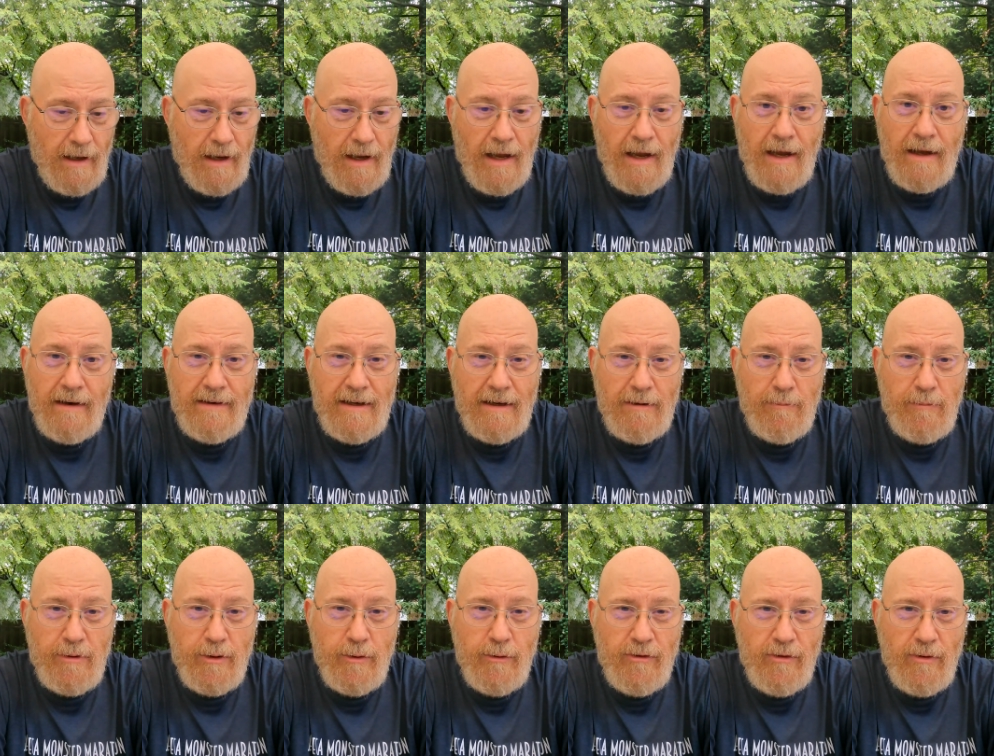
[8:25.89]
ANT and
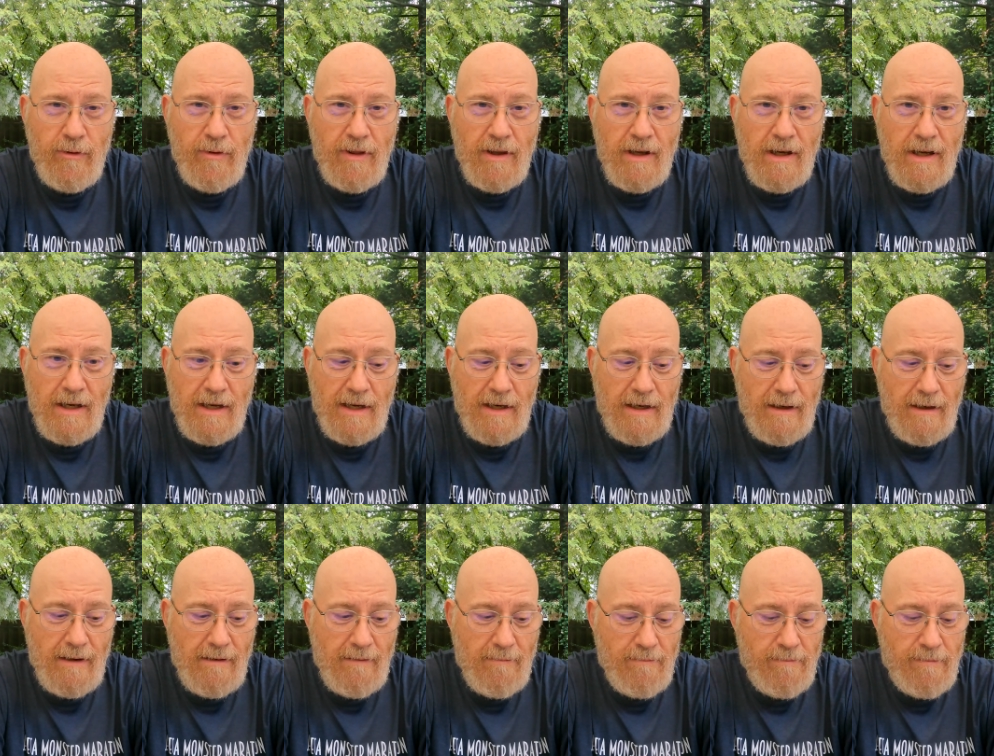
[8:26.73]
Bluetooth
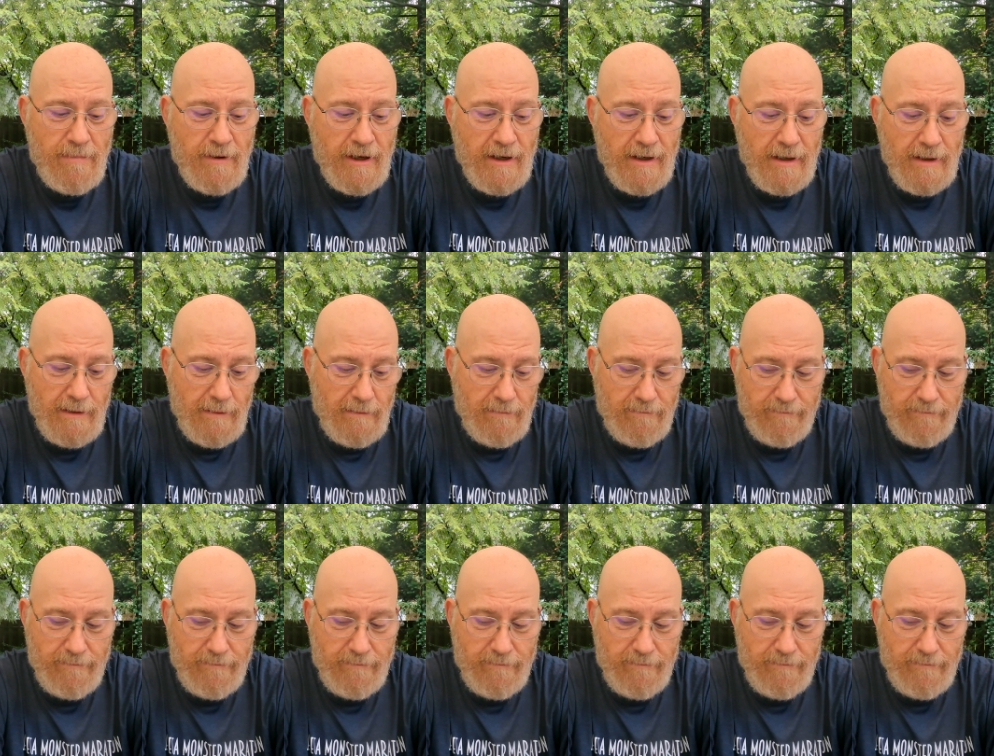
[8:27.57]
again, but